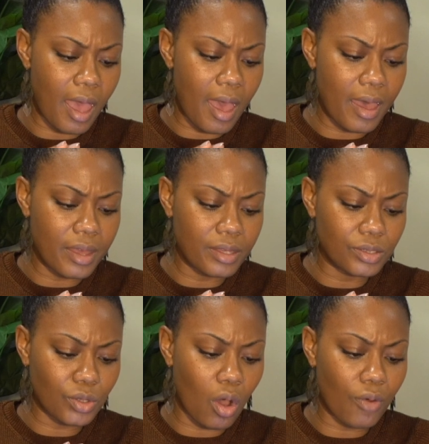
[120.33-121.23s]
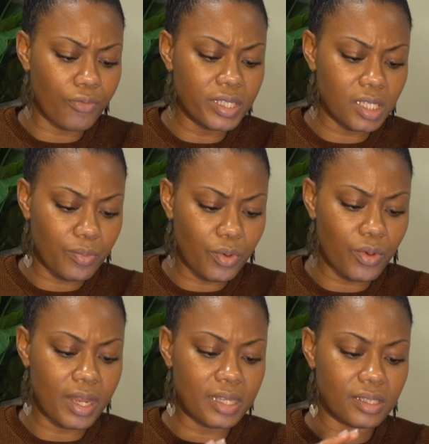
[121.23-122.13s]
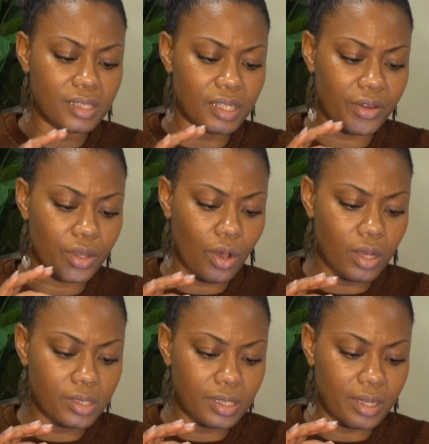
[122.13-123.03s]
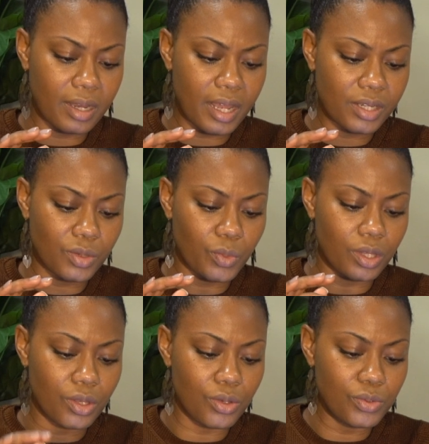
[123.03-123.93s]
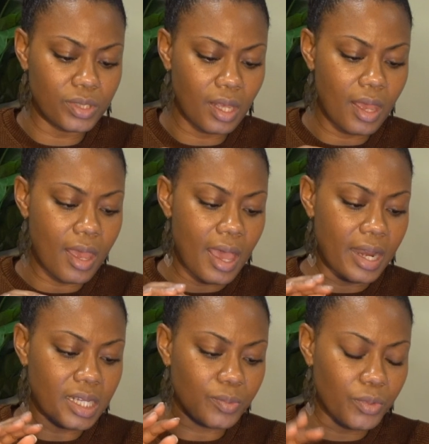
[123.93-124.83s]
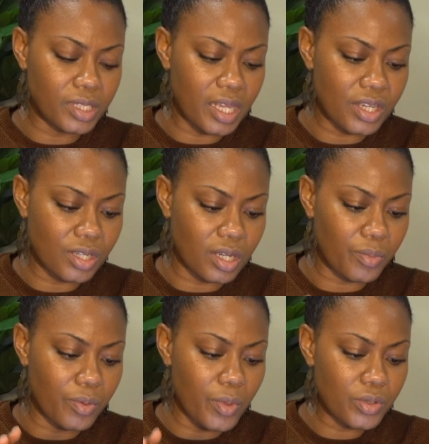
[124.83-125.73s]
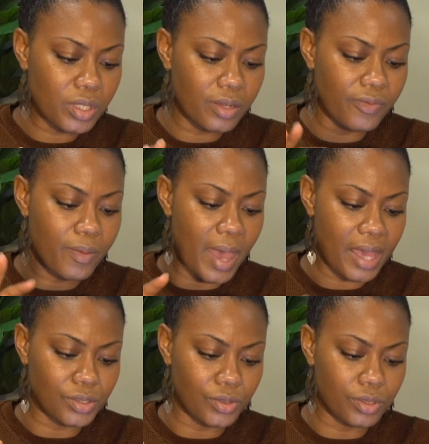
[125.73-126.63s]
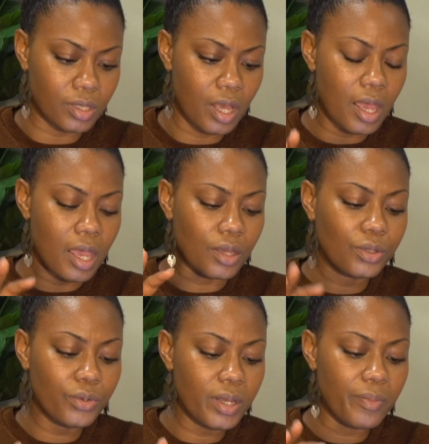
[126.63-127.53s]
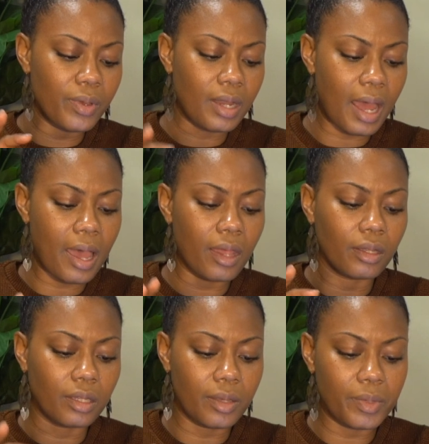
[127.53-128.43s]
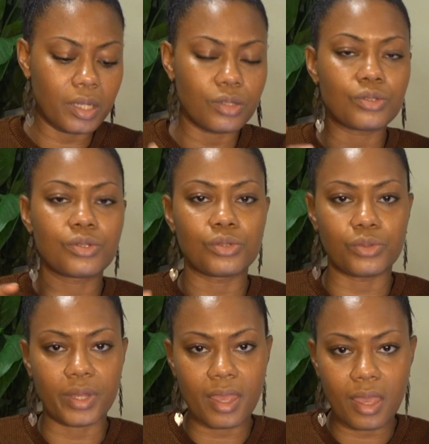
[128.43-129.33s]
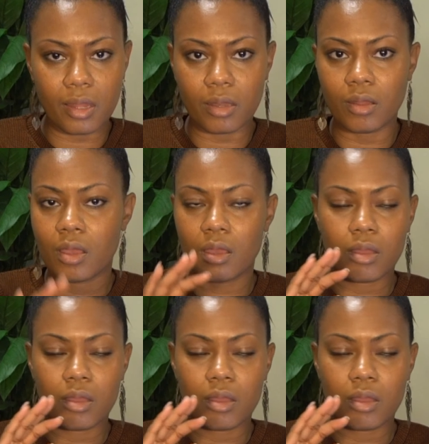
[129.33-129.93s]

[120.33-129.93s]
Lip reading: as all reasonable and necessary costs in connection with the use and exploitation and promotion of the masters, included but not limited to. Again,